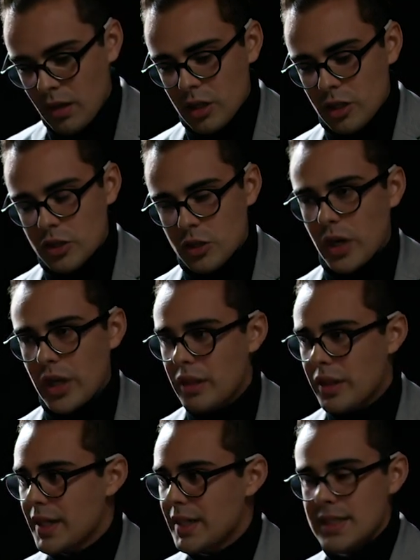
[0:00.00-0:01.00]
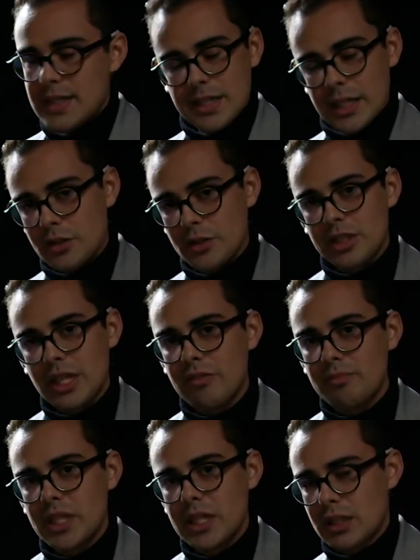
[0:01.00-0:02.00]
So I think it's 6 or
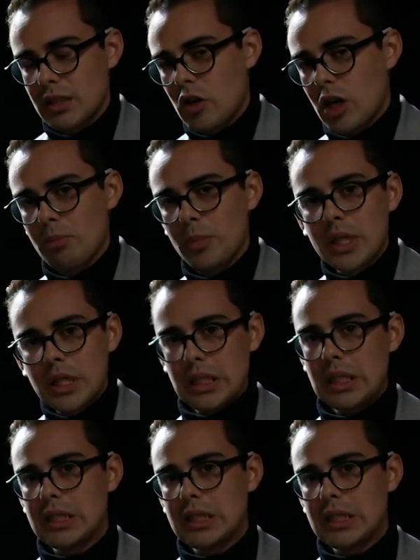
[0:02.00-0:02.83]
7 minutes long, but